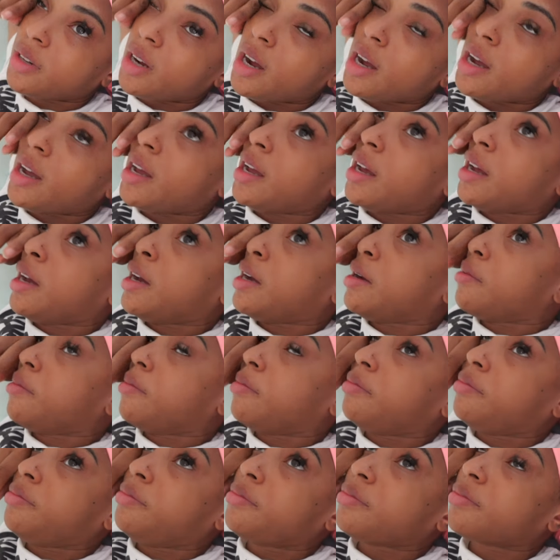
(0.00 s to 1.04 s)
I
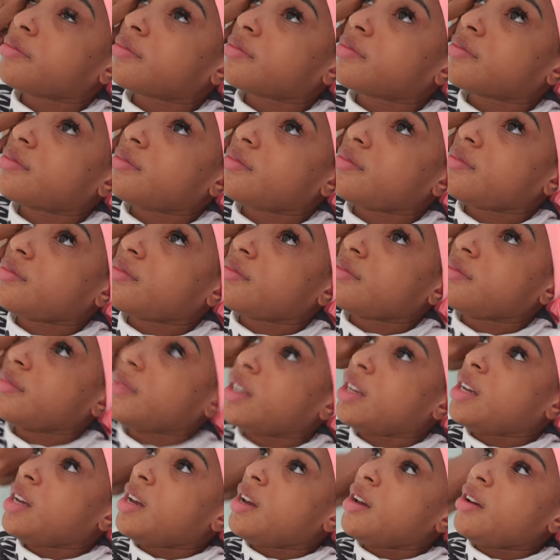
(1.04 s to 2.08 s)
am
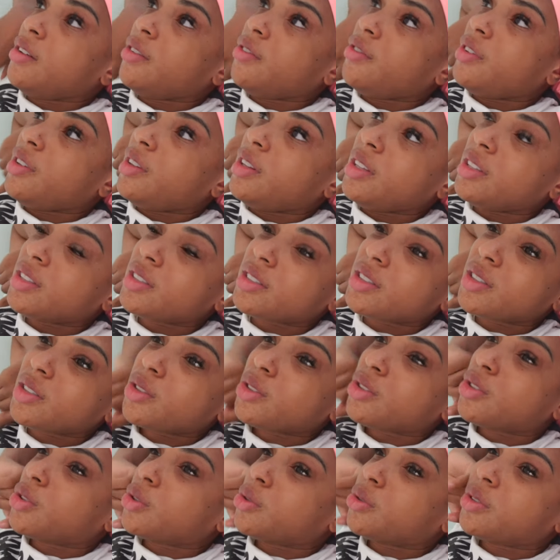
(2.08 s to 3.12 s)
feeling
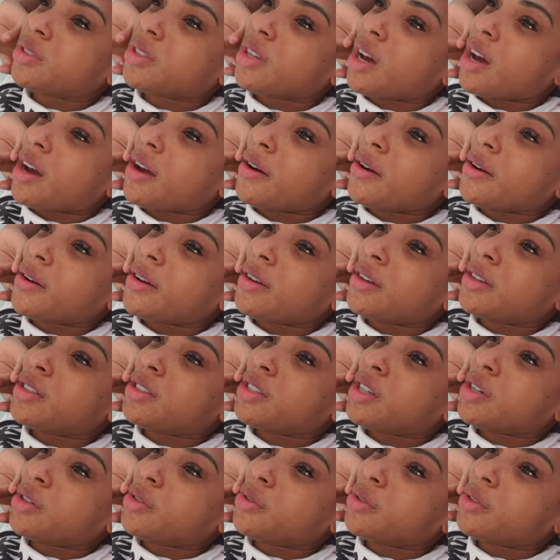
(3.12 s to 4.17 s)
still so tired in
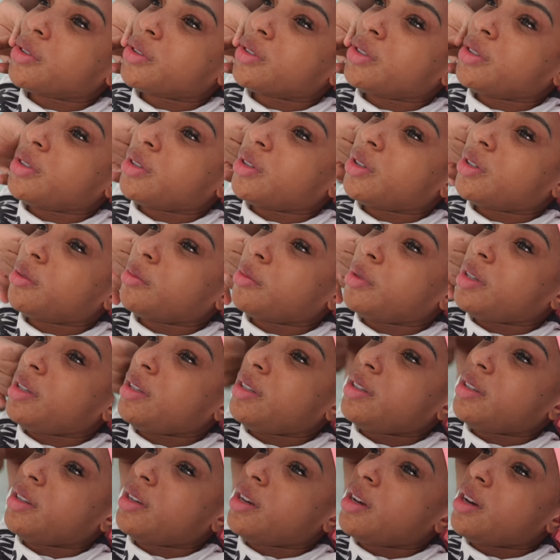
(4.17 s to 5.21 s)
general, you know what I
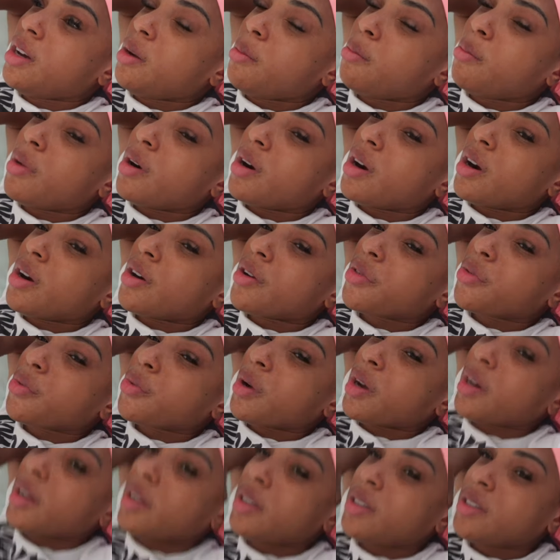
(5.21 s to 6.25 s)
mean? My
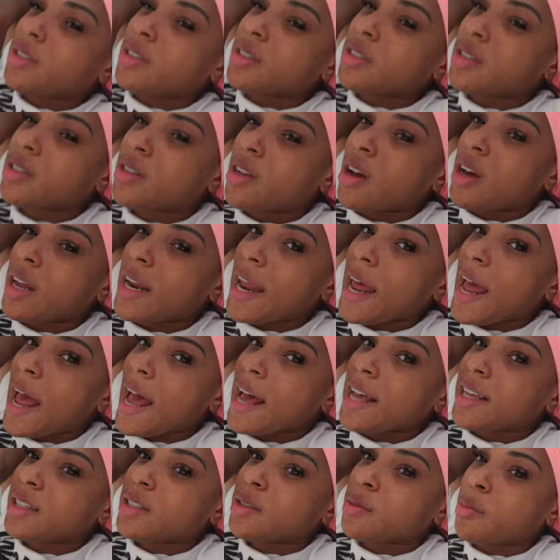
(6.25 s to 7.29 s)
arthritis is not
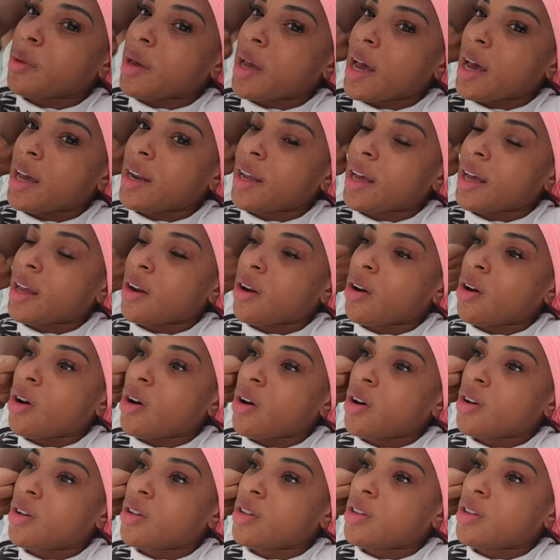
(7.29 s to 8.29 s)
as bad at all